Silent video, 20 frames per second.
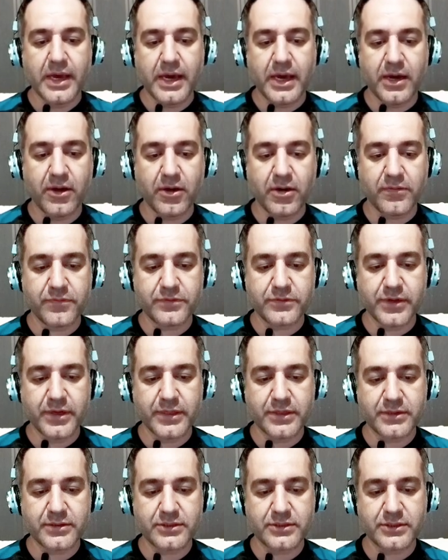A lot of
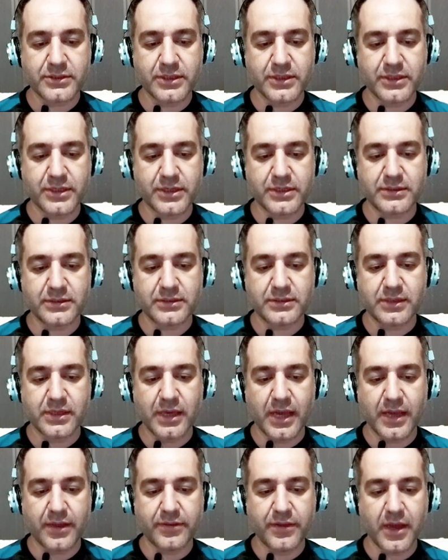traders see this
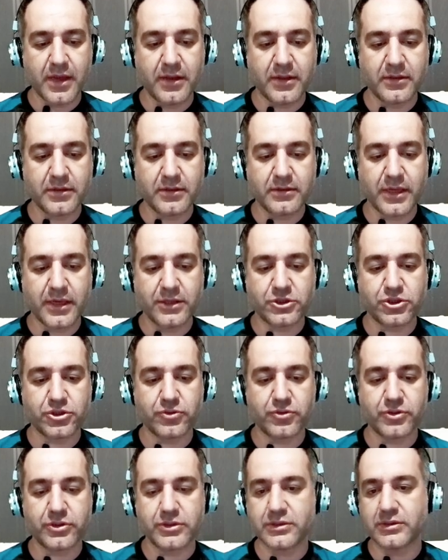and then they
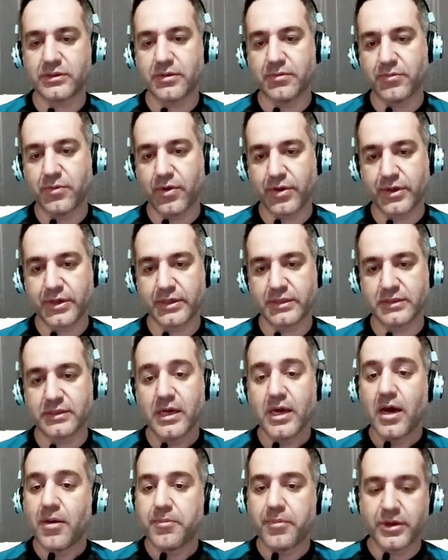short the market.
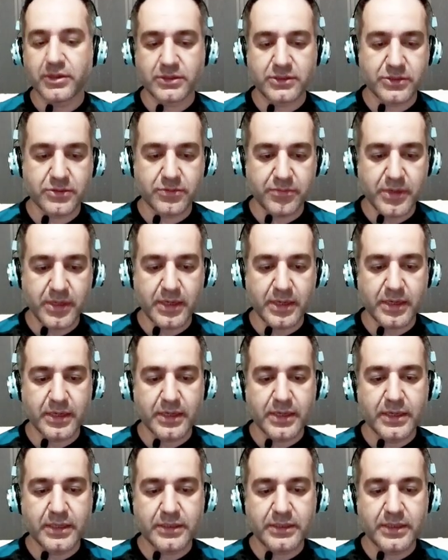But to me,
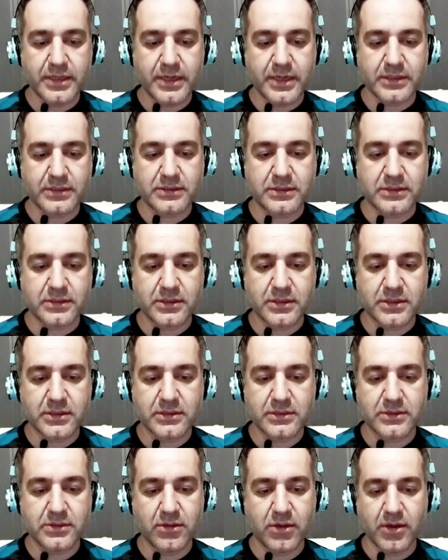this
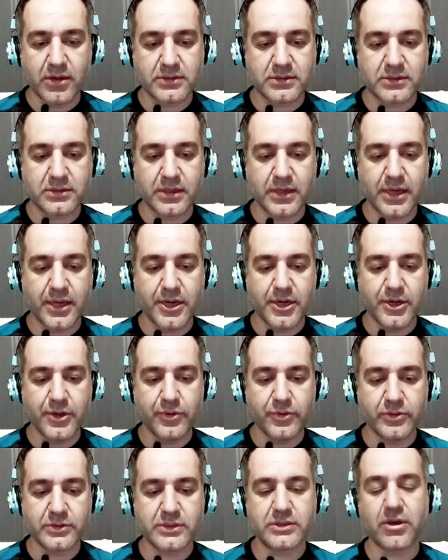is not a
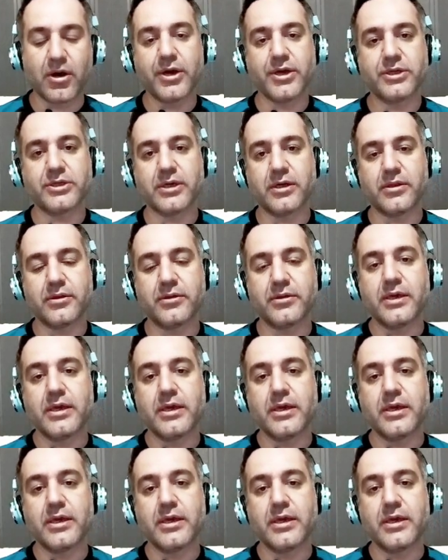new cycle.